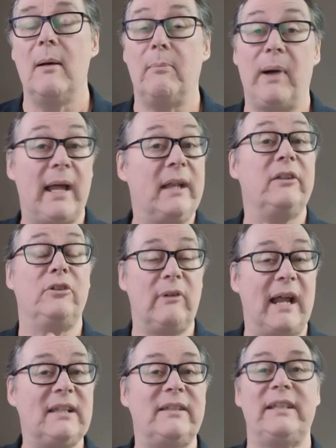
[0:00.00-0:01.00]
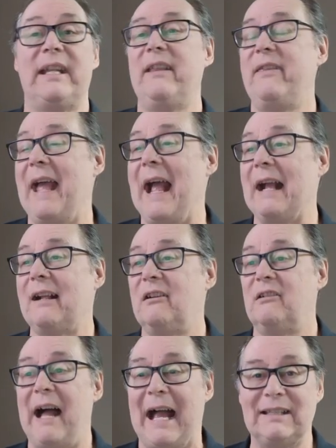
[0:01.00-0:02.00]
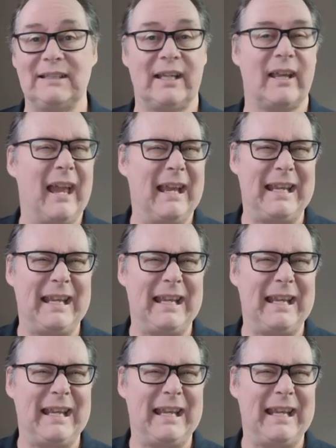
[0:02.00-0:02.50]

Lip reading: but dressed in that classic